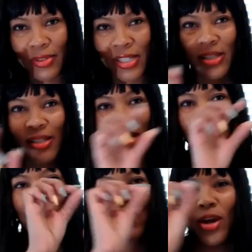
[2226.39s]
this is
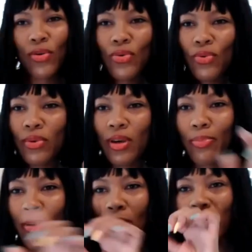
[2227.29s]
not the way you
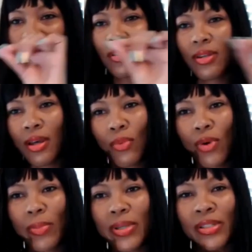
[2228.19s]
approach a
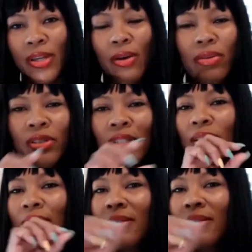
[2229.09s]
woman, sir. Mm-hmm.
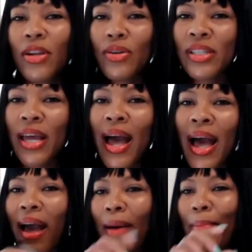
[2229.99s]
Just you know, say
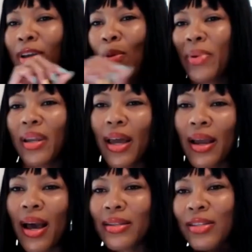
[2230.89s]
hi, but don't be like
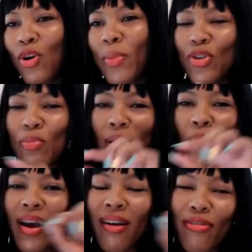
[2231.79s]
God told me you my
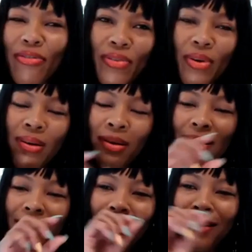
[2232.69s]
wife.
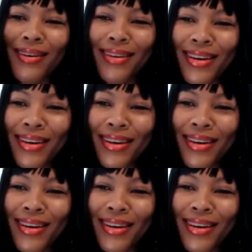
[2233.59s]
Oh